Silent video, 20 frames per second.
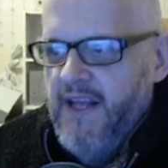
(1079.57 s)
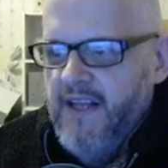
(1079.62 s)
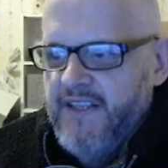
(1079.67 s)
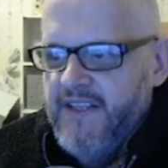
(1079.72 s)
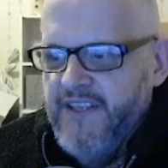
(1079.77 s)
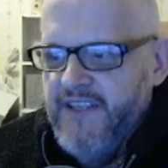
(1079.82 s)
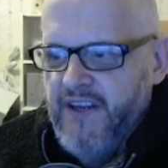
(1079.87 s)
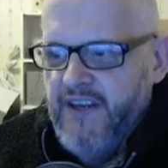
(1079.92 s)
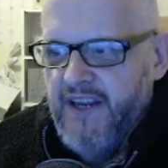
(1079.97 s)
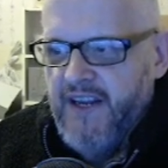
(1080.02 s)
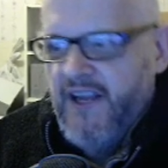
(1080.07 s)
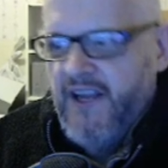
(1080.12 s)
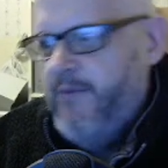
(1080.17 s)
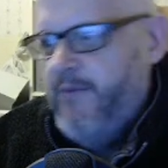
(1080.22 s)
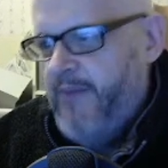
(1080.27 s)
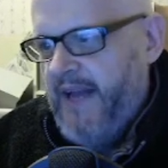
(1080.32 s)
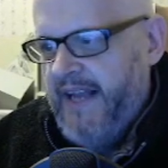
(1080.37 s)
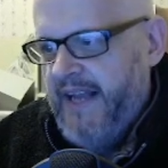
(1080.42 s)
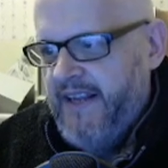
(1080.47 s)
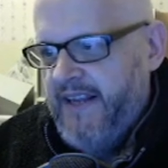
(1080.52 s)
So you could go
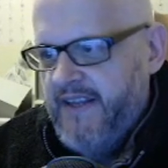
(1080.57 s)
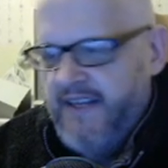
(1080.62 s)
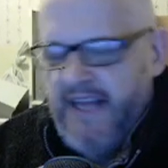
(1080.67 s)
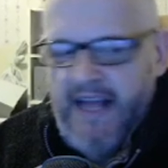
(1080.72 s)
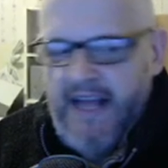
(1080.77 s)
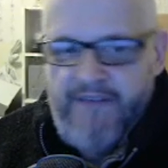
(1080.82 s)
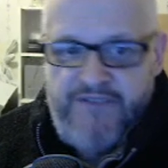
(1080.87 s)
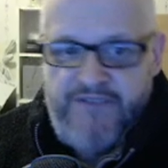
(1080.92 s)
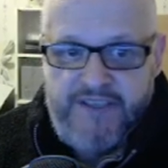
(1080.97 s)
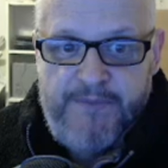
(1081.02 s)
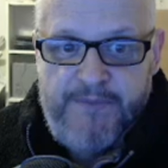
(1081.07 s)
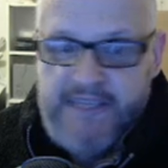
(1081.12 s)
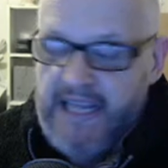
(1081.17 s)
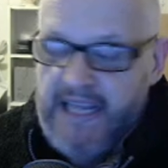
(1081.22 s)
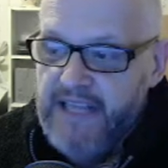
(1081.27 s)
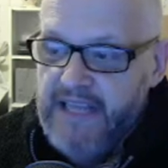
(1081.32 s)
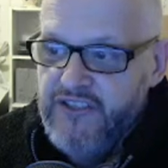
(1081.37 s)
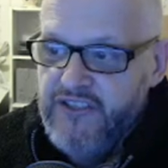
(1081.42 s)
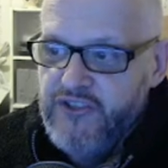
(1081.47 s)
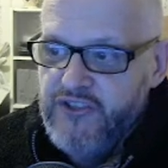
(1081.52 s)
back and have
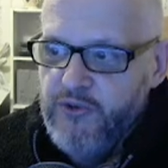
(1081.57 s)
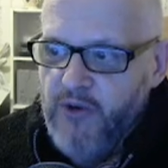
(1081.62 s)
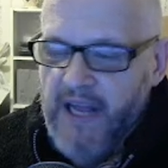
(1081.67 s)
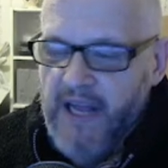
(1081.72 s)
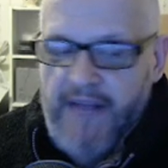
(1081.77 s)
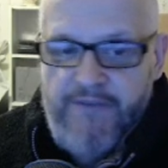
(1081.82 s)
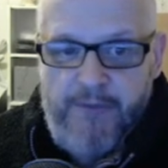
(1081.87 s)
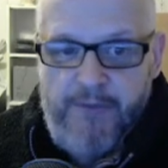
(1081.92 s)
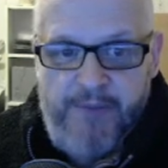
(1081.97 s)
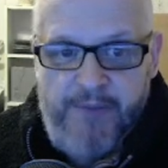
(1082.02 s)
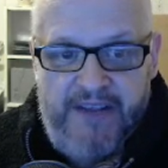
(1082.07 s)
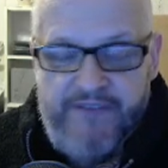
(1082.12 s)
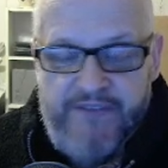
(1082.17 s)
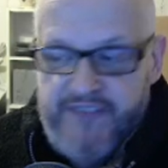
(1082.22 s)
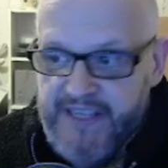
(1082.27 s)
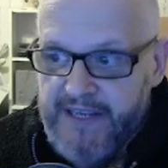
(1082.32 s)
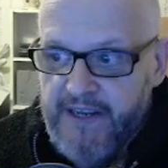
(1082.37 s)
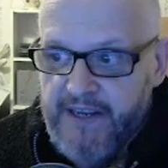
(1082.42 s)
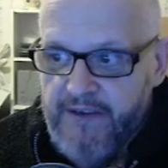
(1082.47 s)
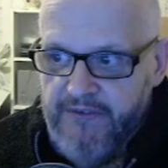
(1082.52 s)
lunch or have a bit of
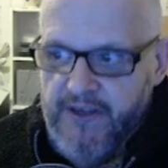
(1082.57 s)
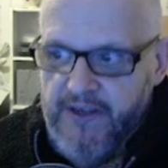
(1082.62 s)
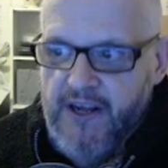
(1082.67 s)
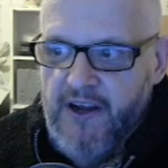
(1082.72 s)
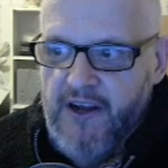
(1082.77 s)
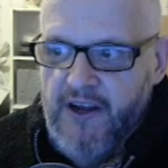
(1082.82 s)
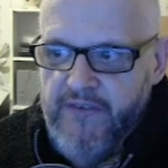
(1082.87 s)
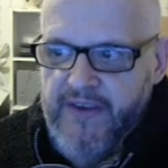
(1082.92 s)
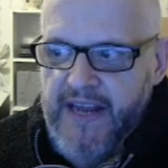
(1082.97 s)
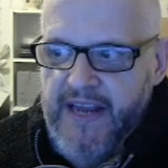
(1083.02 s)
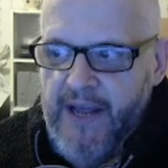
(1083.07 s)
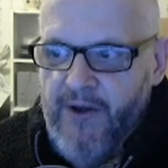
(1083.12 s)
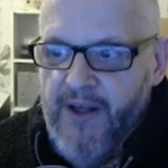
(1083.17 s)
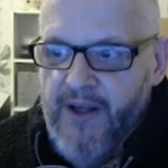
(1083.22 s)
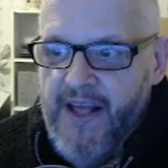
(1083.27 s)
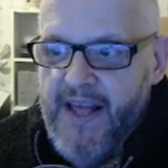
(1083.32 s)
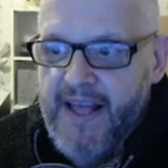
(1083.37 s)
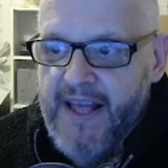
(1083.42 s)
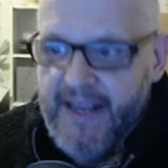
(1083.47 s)
dinner for half an hour,